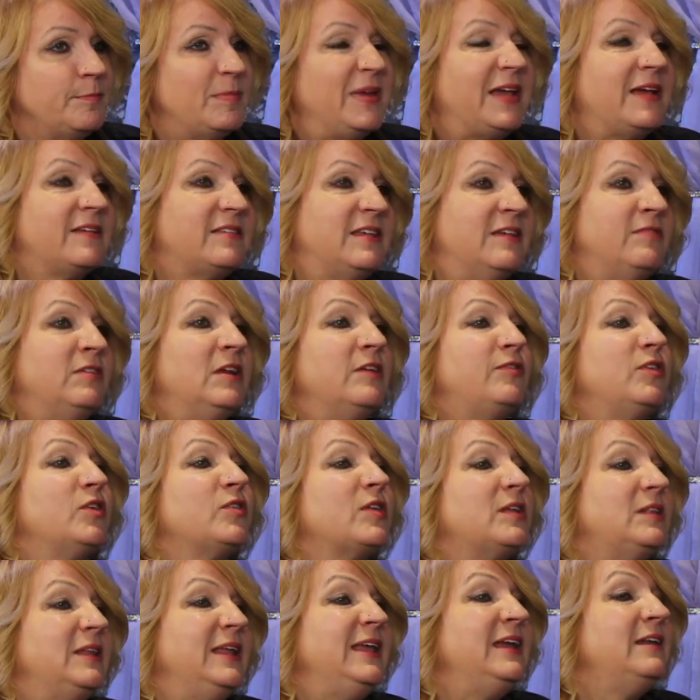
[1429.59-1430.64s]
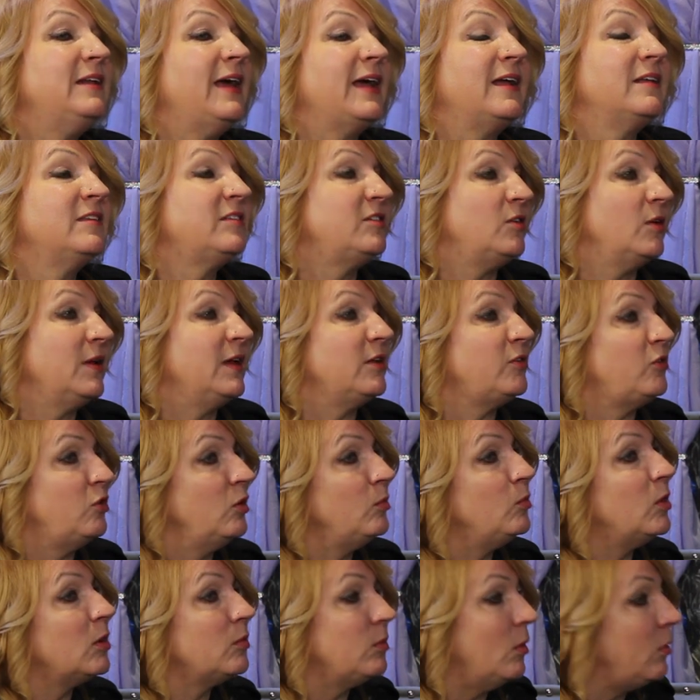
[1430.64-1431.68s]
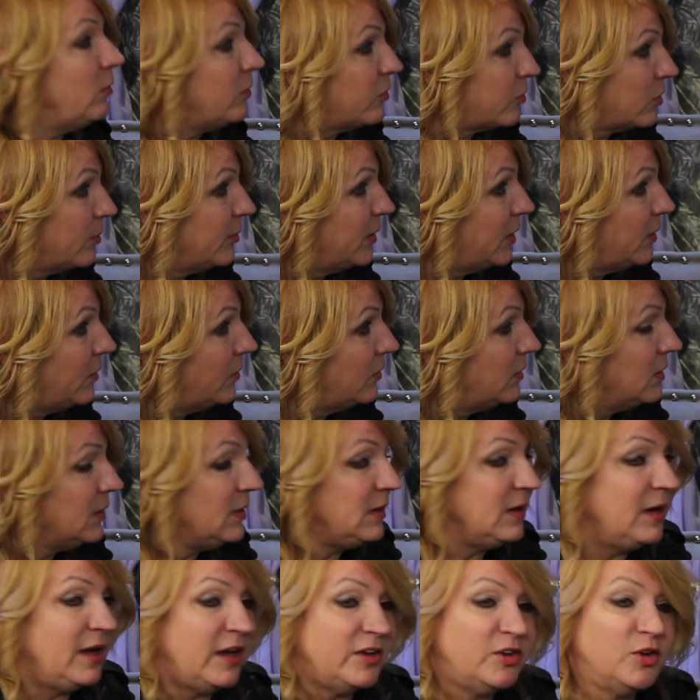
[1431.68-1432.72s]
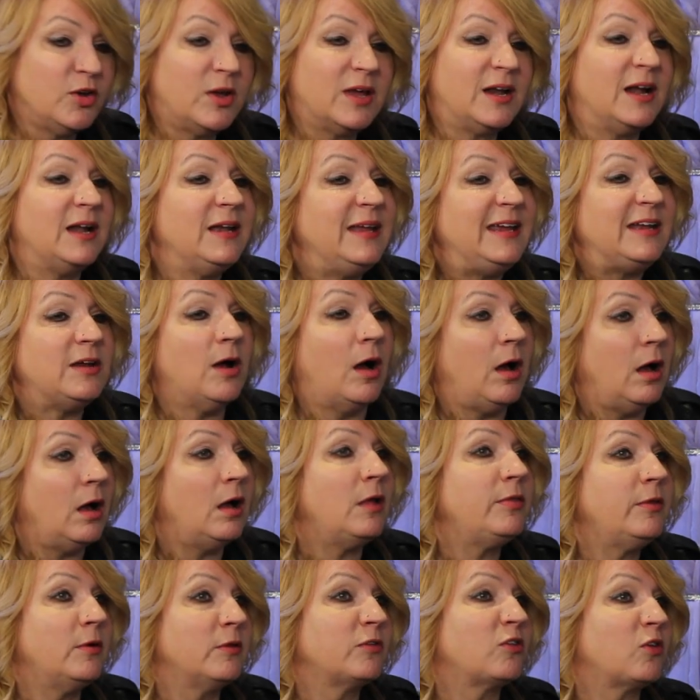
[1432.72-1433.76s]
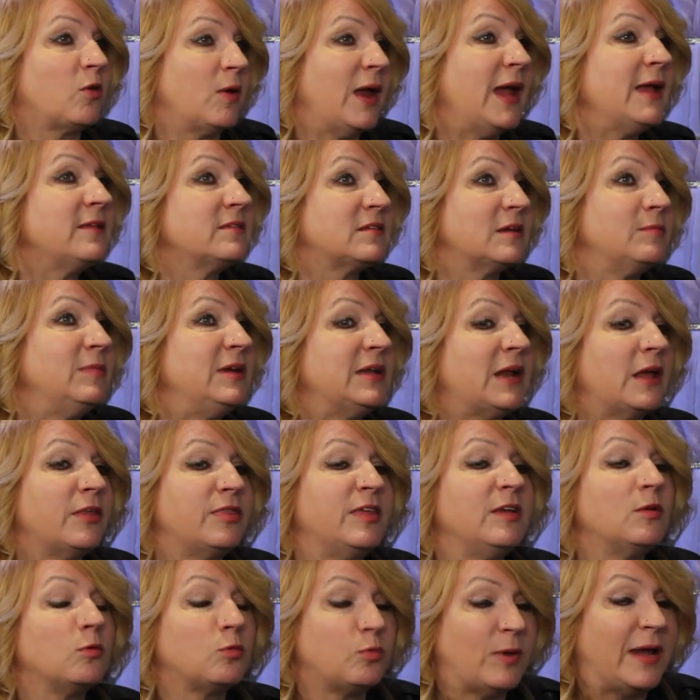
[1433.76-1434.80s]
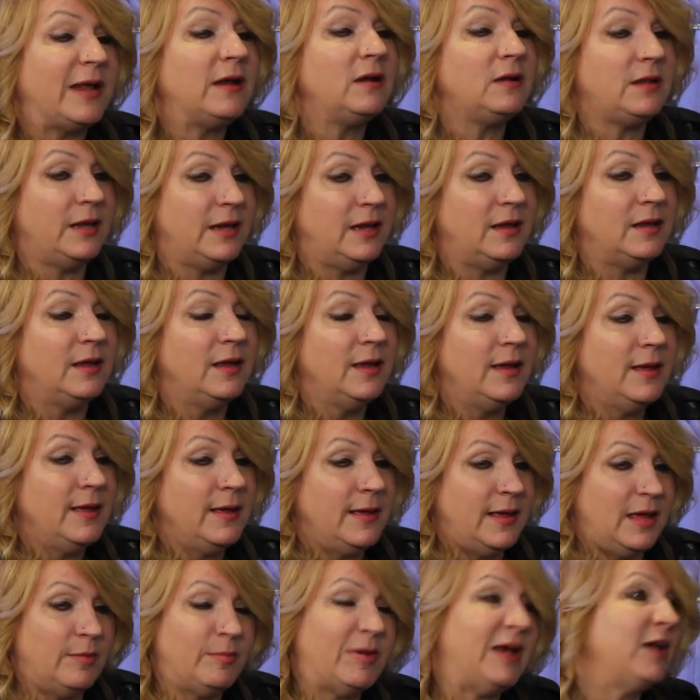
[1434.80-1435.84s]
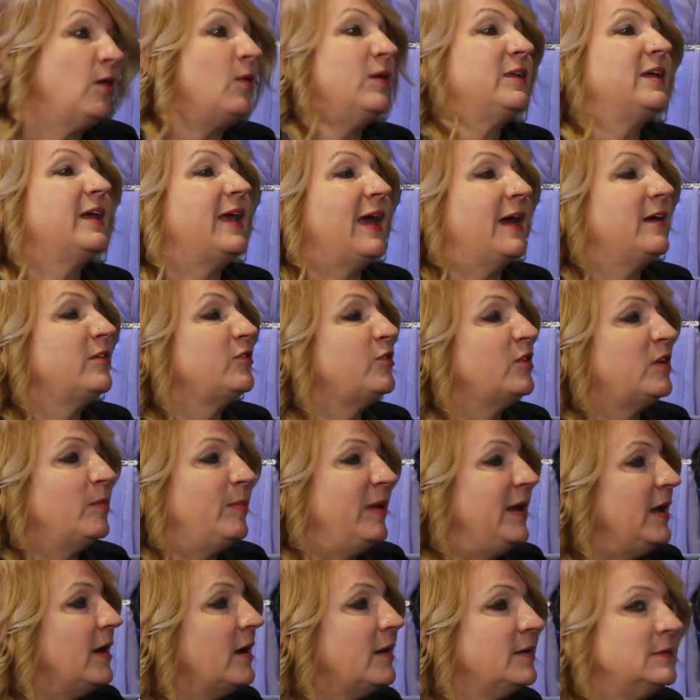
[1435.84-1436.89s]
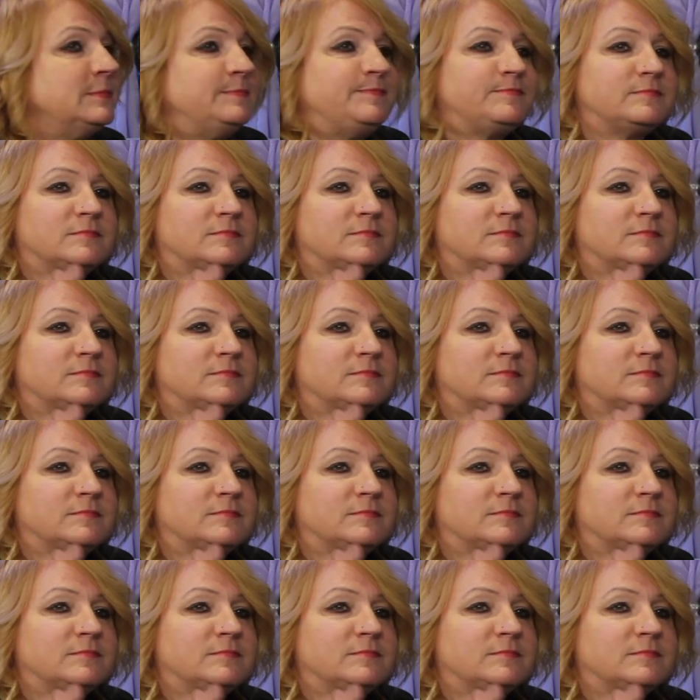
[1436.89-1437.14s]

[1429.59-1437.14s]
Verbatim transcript: because even if you're the lead, I can still get 2 more roles from you. Right. You're going to need all those crayons. I mean, I think rarely am I going to cast you to be a